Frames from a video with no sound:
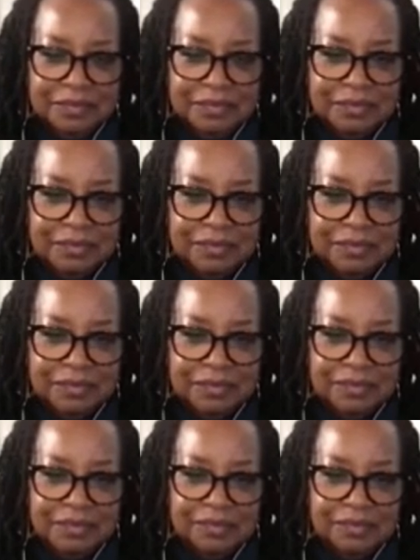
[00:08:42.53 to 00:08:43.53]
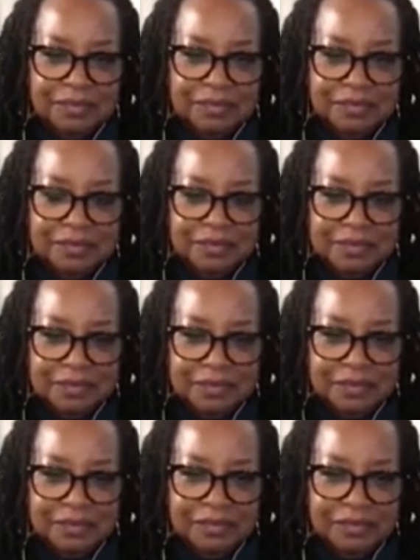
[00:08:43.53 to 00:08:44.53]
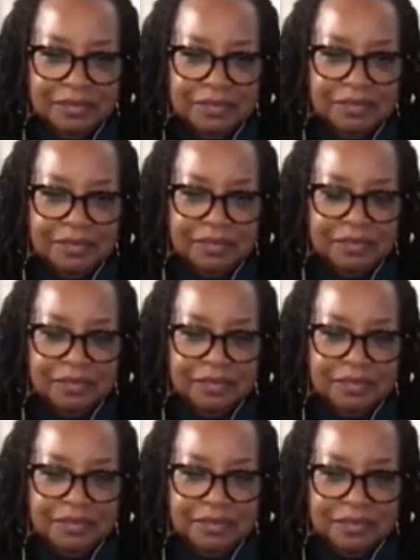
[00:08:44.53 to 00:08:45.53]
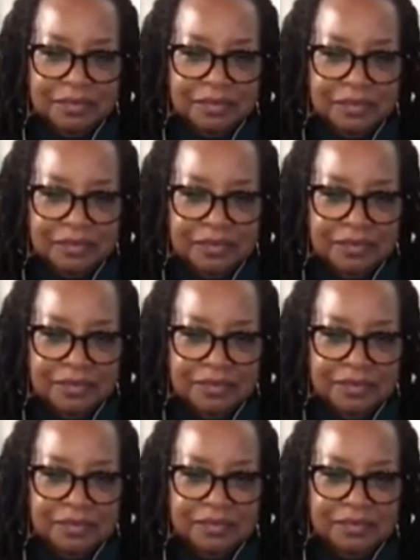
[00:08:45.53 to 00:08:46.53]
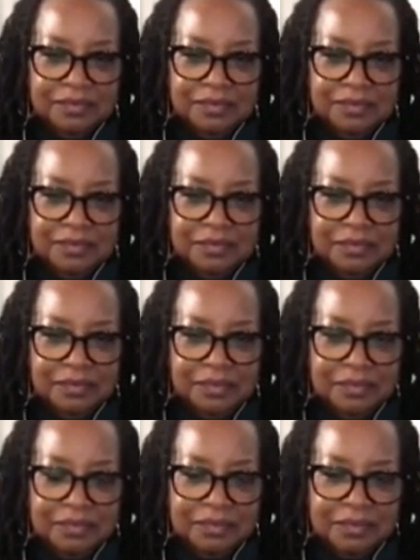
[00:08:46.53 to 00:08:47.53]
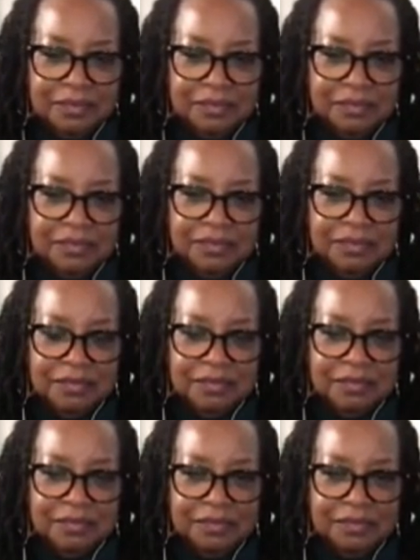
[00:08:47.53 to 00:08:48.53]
No words are spoken by the person on screen.